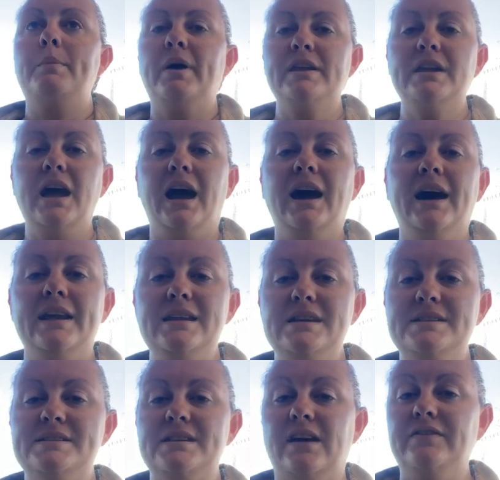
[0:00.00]
But your
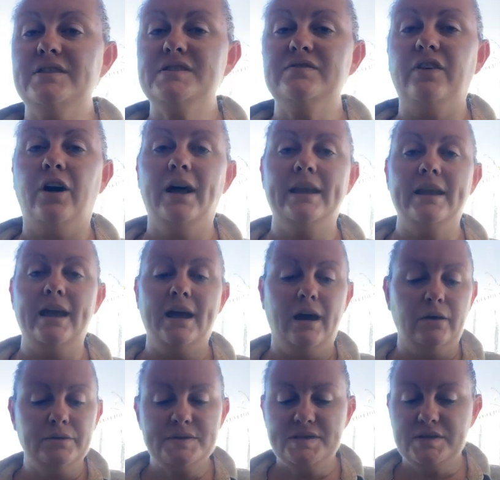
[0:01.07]
hardier stuff is fine
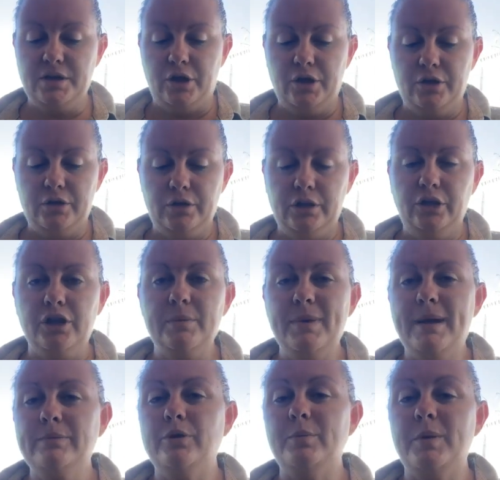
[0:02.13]
now. So a lot of
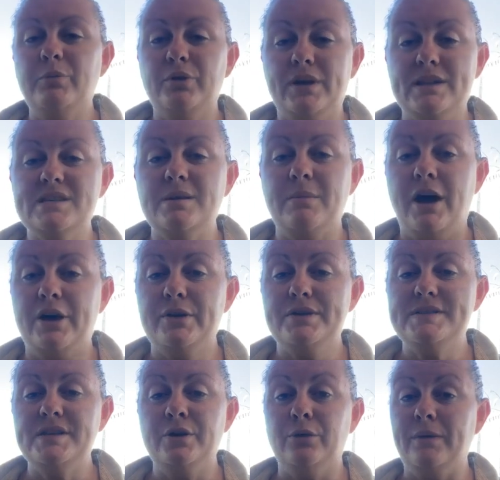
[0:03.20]
people will be putting
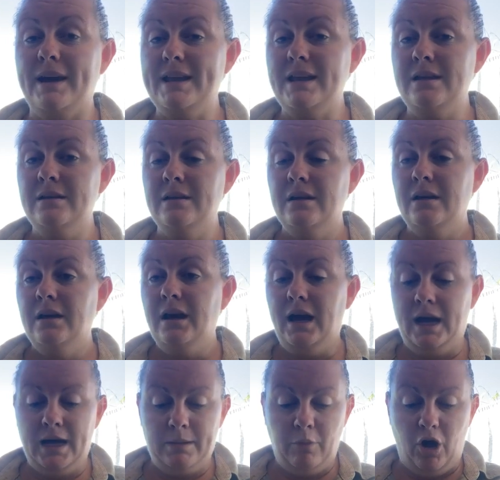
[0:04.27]
tomatoes in already.
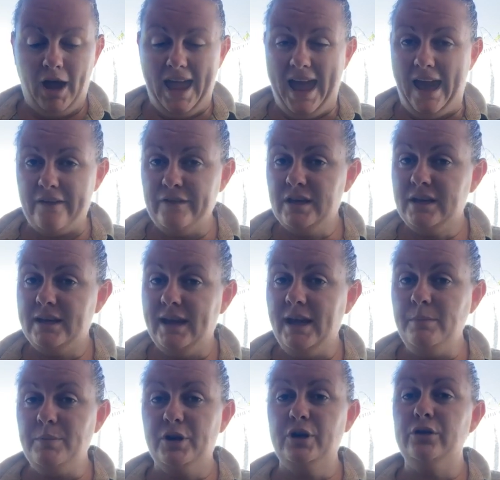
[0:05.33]
I haven't
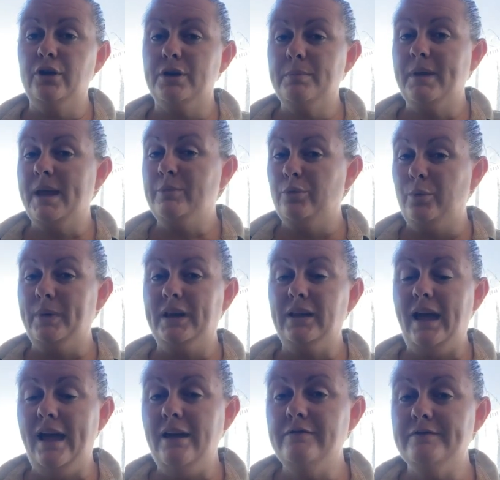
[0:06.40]
yet, but a lot of people
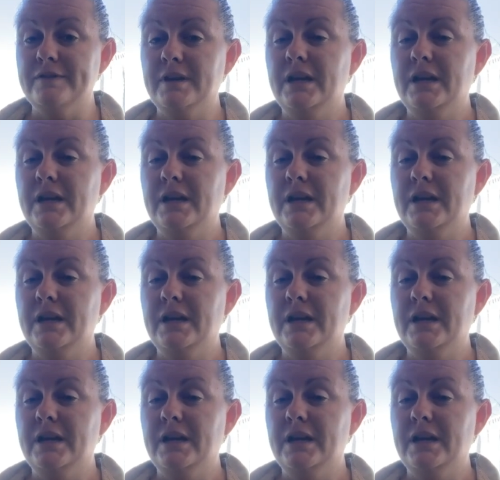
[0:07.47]
will have.